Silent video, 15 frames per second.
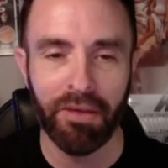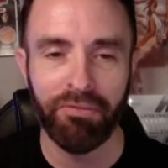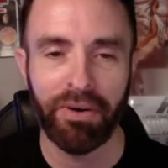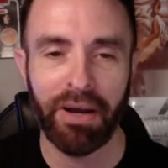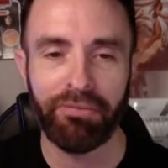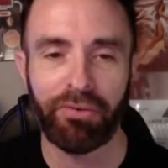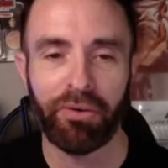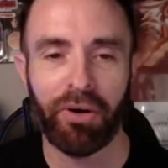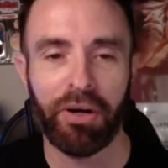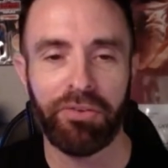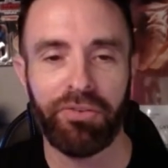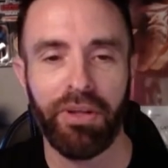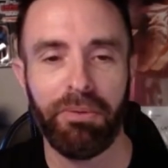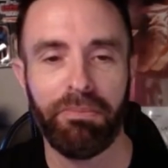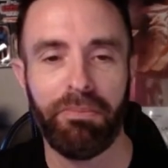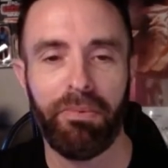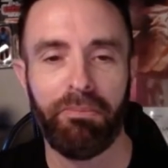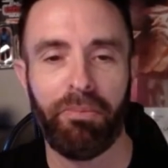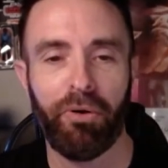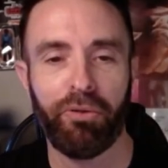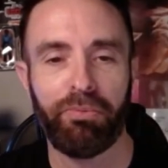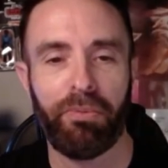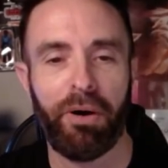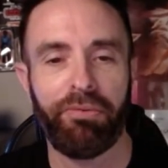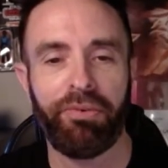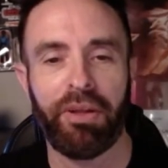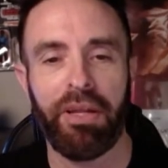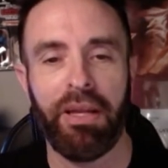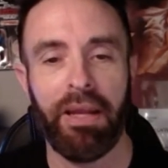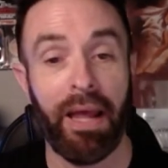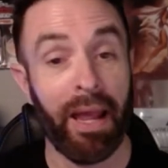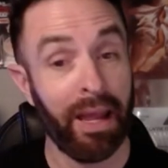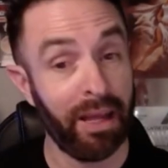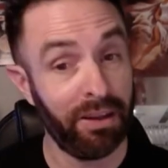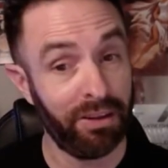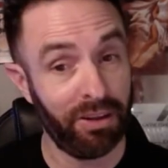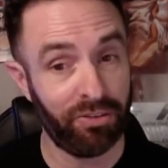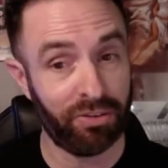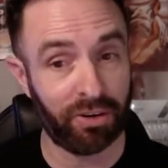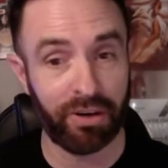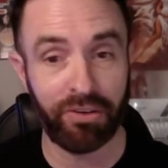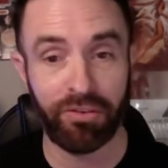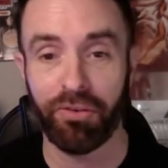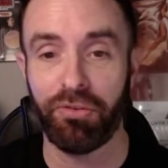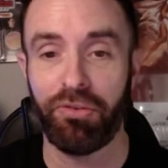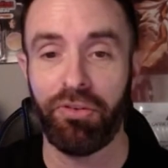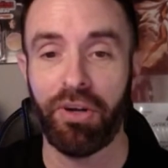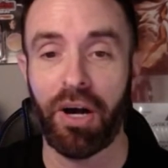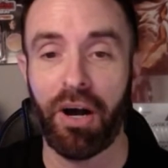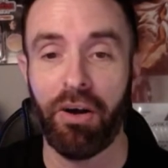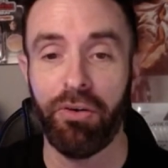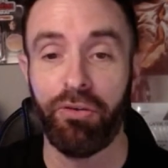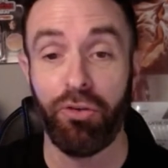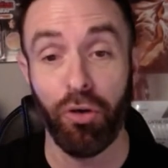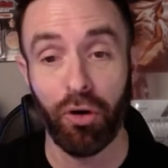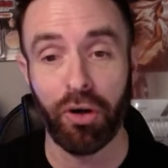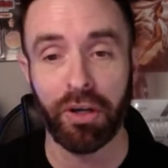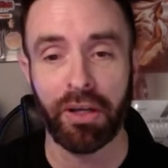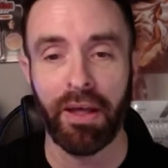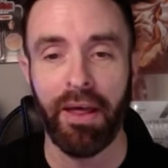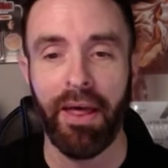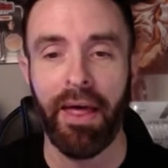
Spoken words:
5 for Ross, seeing both Moff Gideon and Din Djarin so shook